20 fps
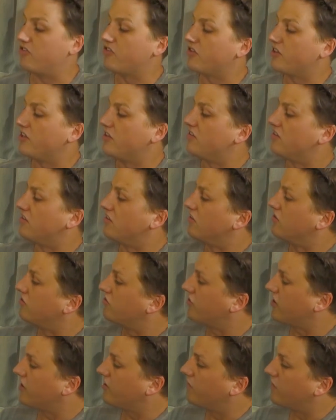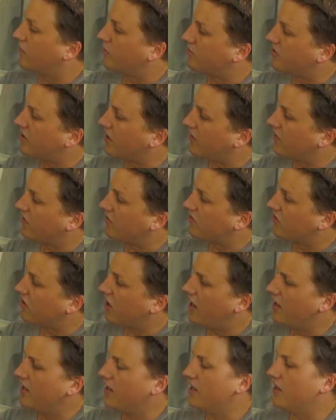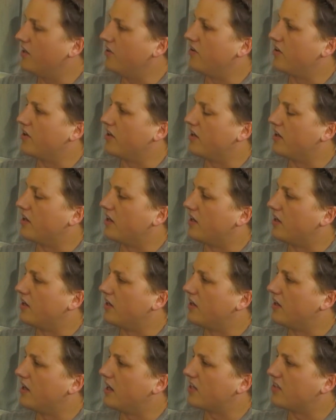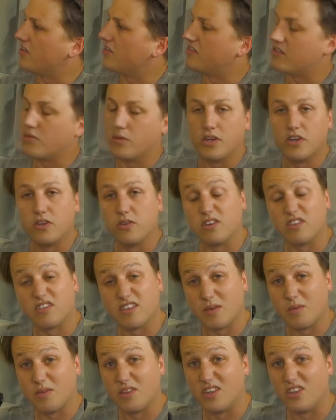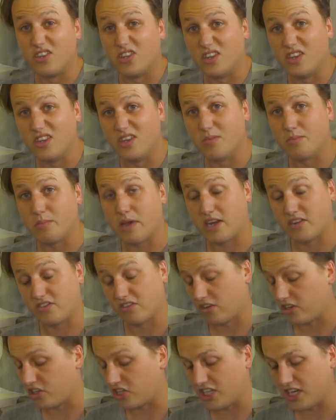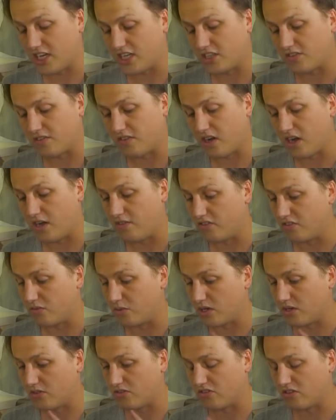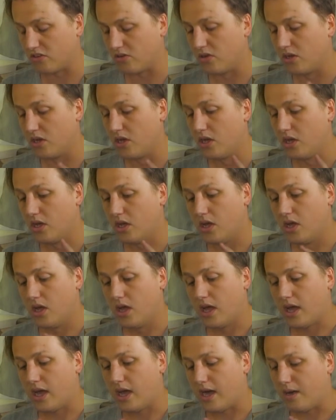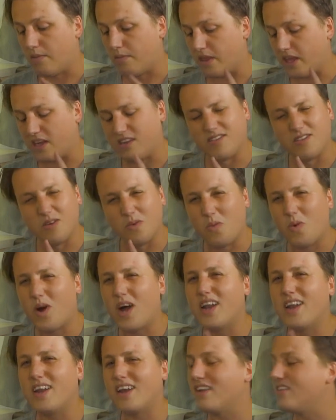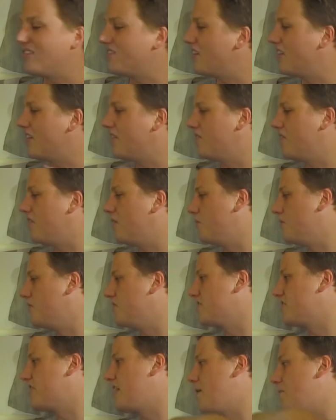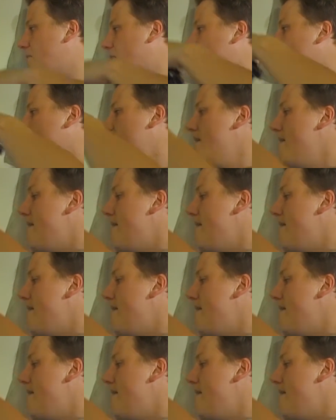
screens, the screen flips out on the side and you can actually see what you're doing. Same with the Panasonic GH5 as well, so that is the one downside I find with this camera.